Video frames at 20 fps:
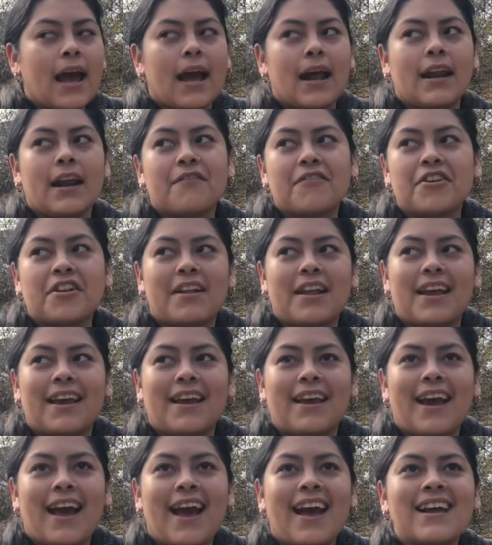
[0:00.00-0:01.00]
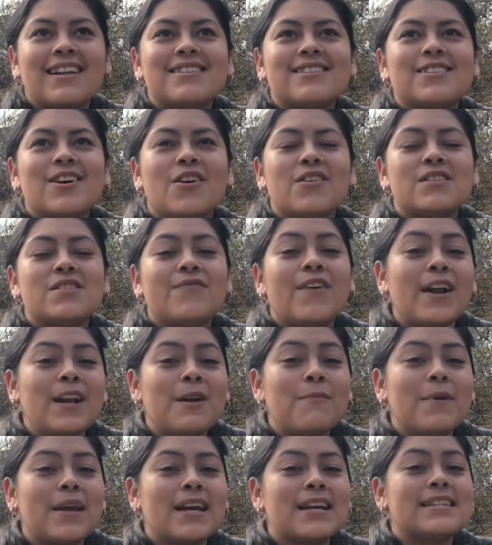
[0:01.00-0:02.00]
and everything. And so it's
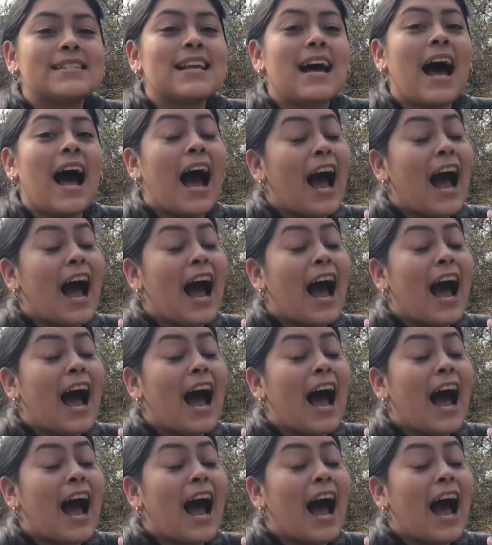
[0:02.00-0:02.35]
funny because